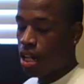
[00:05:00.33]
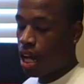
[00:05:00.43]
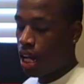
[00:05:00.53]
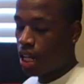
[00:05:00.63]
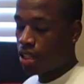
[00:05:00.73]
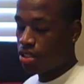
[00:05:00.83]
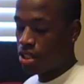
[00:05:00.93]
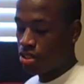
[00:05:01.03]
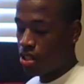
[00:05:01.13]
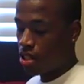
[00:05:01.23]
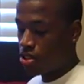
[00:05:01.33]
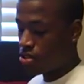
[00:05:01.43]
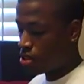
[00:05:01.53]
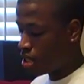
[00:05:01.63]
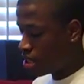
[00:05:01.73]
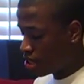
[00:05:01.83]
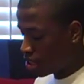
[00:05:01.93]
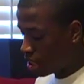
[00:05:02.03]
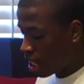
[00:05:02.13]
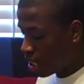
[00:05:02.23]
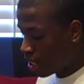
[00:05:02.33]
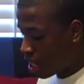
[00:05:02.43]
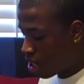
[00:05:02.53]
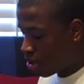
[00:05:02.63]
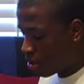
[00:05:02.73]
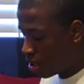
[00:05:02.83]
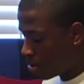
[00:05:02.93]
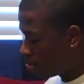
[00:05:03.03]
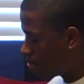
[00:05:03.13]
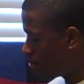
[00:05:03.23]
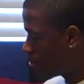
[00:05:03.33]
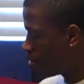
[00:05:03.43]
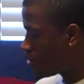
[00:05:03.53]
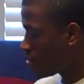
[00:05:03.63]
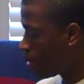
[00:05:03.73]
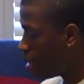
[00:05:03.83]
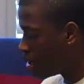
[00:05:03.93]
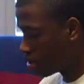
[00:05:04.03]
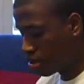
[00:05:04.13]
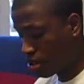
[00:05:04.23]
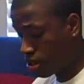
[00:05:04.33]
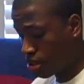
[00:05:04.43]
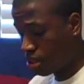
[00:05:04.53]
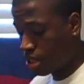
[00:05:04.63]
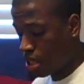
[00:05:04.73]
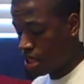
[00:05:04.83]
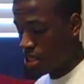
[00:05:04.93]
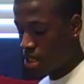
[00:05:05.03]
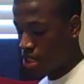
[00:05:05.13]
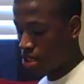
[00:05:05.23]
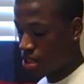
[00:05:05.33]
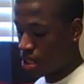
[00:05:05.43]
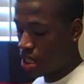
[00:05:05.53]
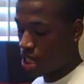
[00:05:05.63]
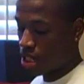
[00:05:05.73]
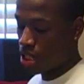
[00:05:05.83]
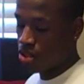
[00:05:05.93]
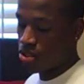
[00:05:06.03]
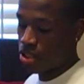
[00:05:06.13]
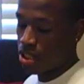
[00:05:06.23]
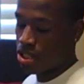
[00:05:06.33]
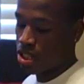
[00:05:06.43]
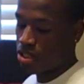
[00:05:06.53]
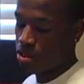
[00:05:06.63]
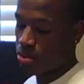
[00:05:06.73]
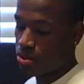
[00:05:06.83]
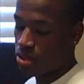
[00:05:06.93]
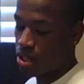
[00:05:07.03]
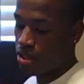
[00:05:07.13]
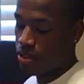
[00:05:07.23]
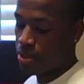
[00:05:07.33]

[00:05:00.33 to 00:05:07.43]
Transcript: I just started using these a lot now um, over my Osters just to uh, get used to the adjustable stuff.